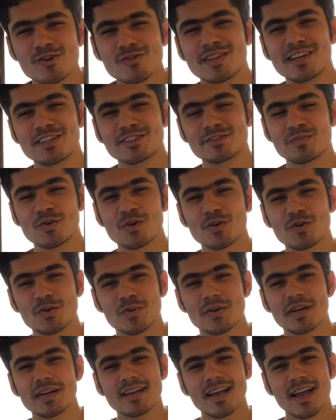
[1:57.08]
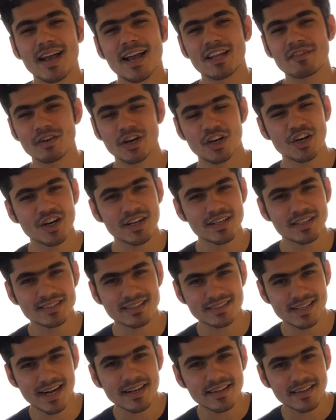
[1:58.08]
there is more to it and we're gonna
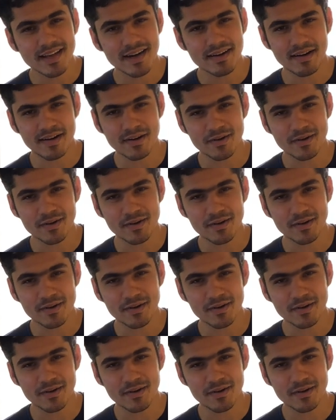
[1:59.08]
understand that right